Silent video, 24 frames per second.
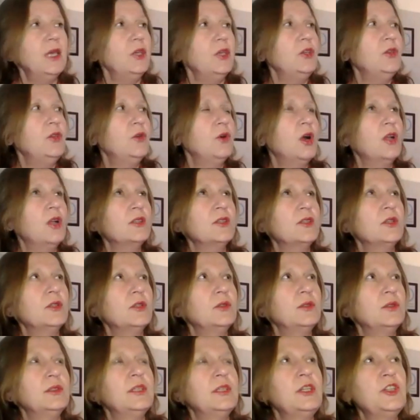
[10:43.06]
You're
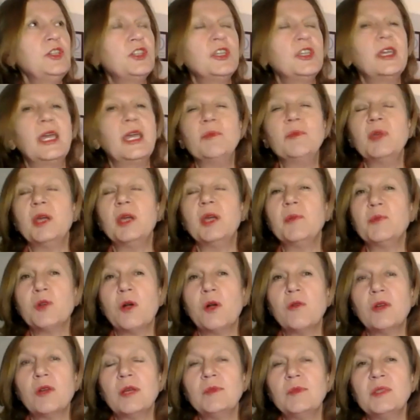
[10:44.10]
also teaching MBA
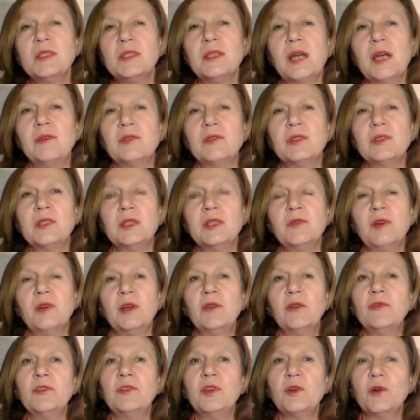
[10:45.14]
programs. I was in
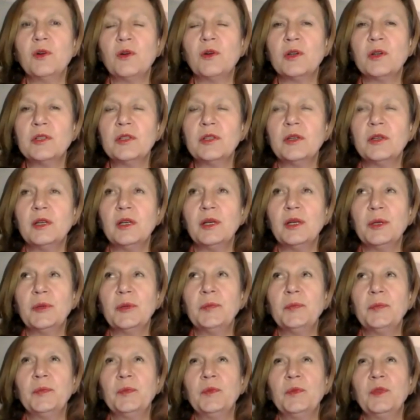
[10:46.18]
one of your
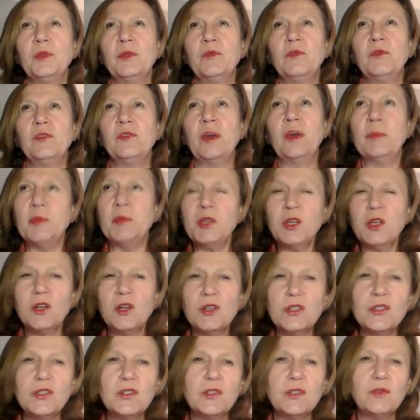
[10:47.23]

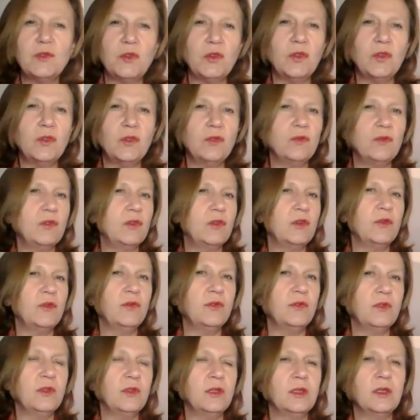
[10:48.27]
webinars with one
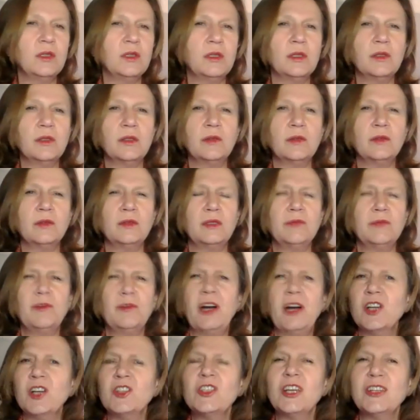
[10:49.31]
of the
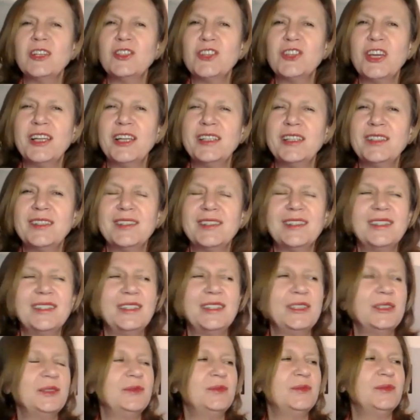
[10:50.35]
fireside chat
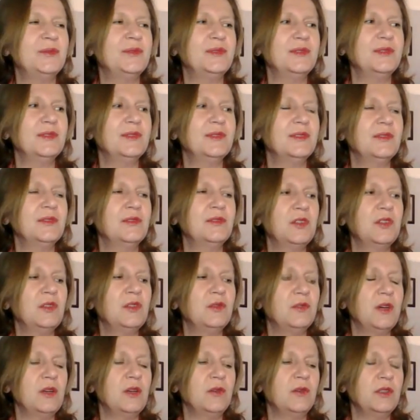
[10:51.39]
with
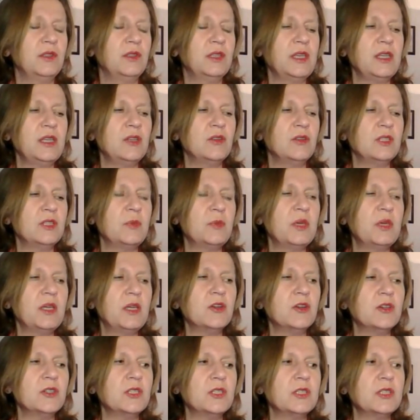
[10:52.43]
one of the keynote
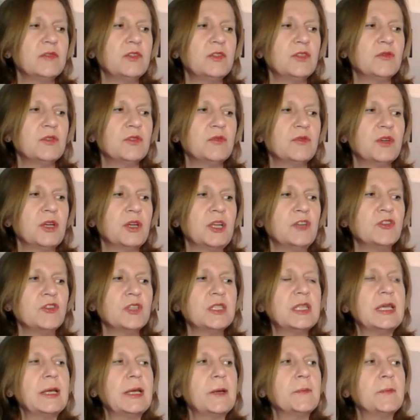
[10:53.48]
speakers, which was very
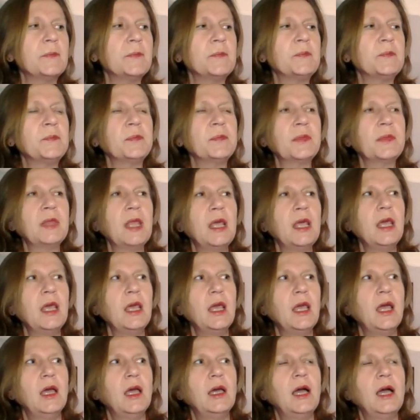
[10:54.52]
interesting.
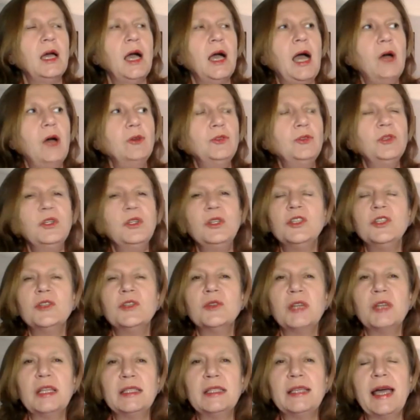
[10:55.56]
How do you
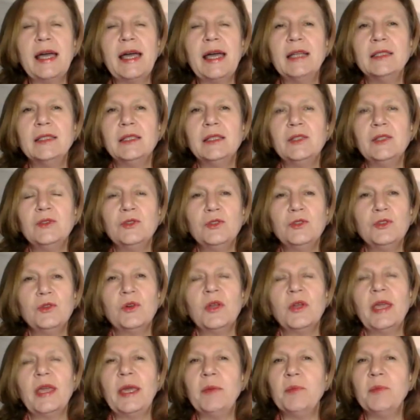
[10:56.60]
integrate that into
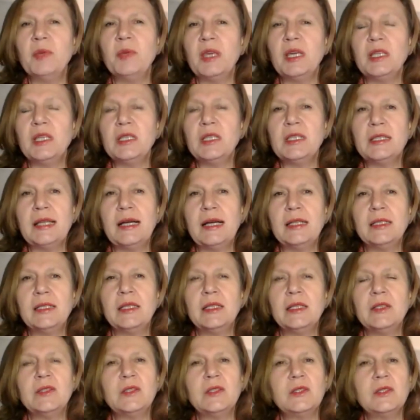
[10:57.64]
your MBA
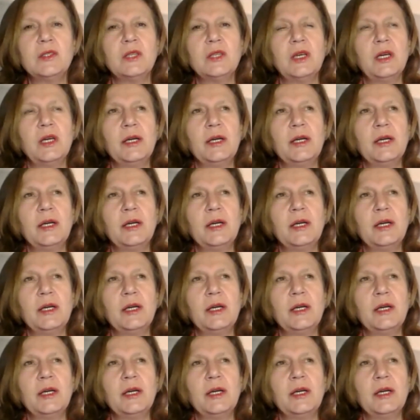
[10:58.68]
studies?